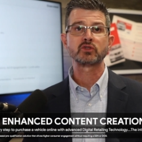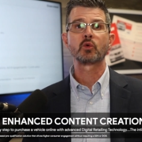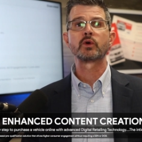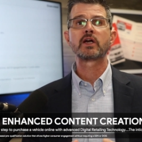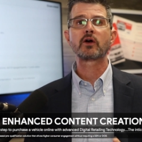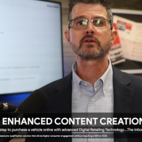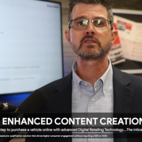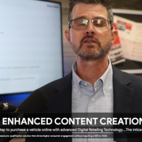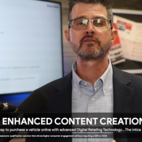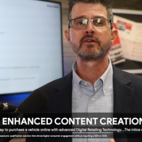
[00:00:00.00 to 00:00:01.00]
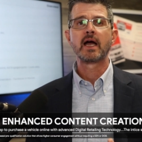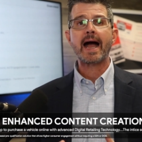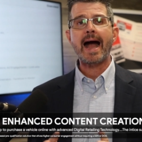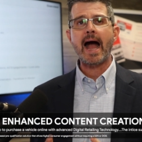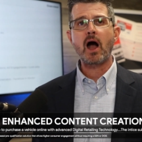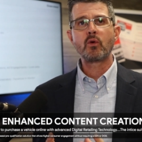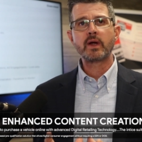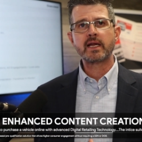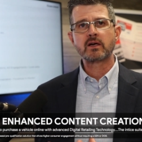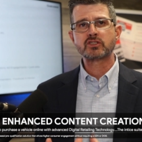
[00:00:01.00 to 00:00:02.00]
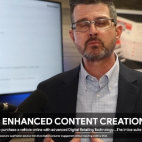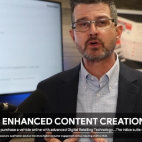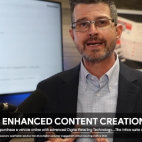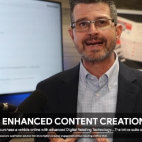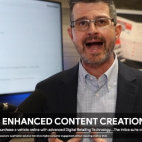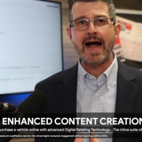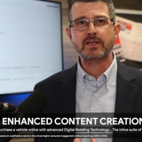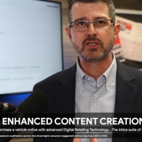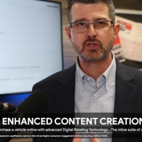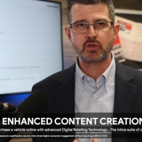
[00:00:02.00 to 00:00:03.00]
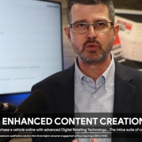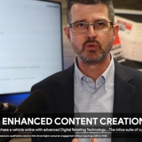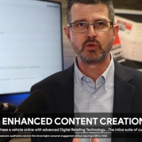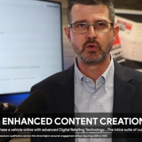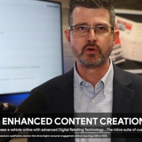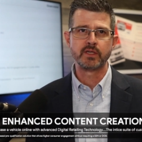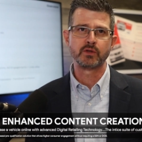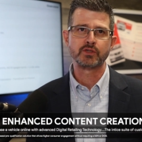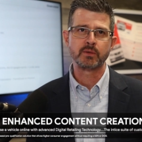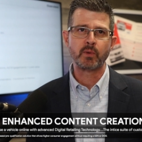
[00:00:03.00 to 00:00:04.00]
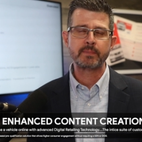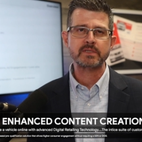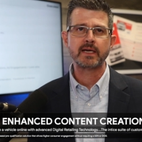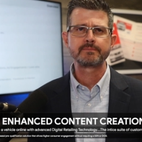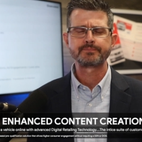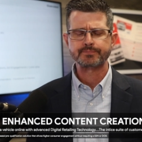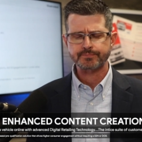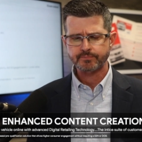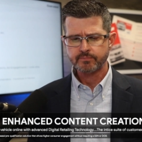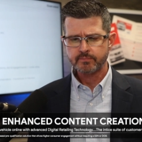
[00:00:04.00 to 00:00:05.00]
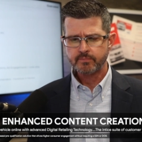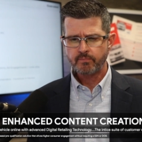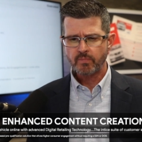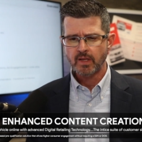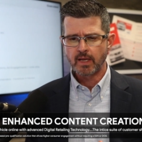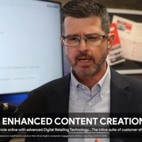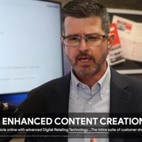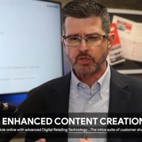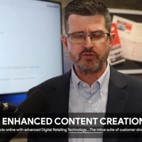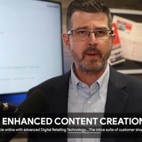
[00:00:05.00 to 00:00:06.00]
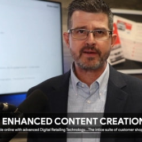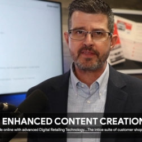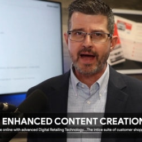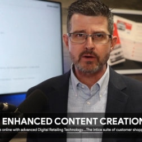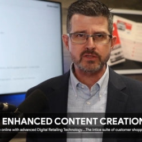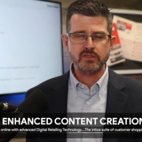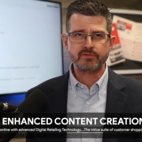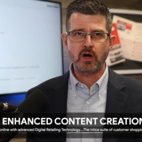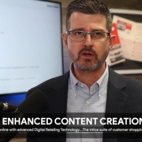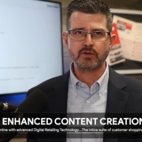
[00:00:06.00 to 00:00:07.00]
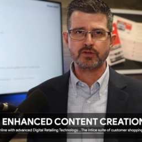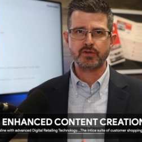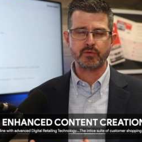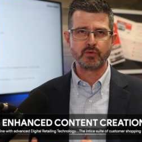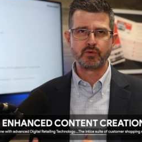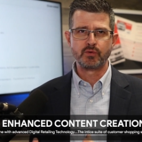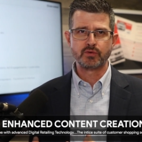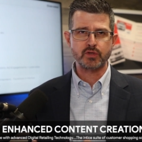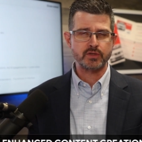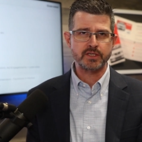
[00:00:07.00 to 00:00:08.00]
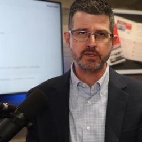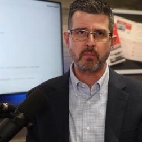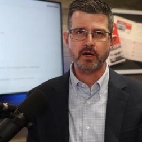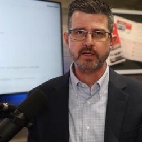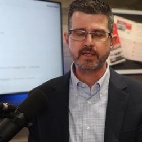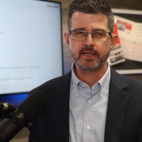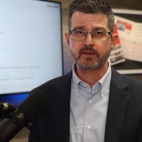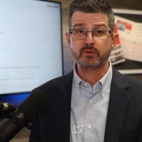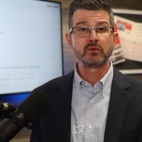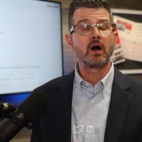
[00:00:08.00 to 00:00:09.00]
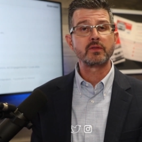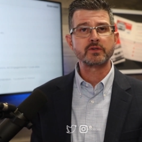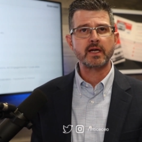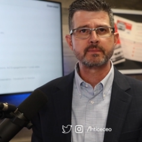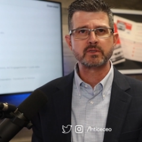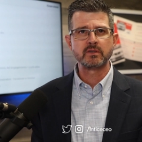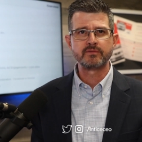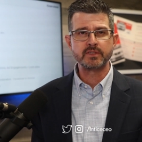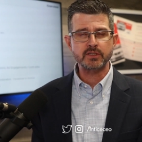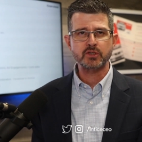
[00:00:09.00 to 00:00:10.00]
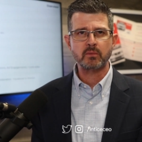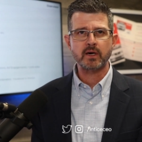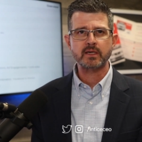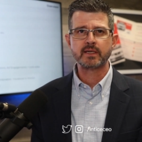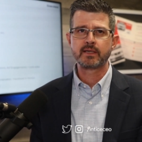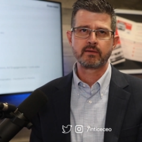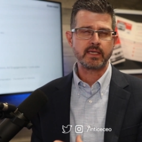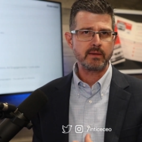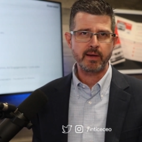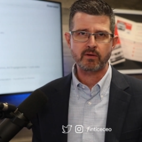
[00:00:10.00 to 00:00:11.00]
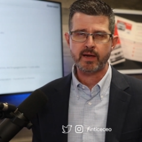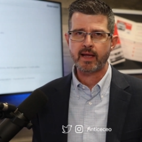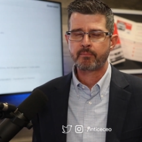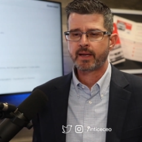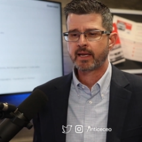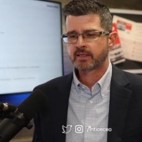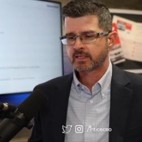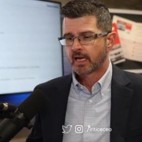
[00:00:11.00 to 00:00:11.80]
So regardless of how a customer got to your dealership website, you've paid thousands of dollars through search engine marketing, through other types of digital marketing, email campaigns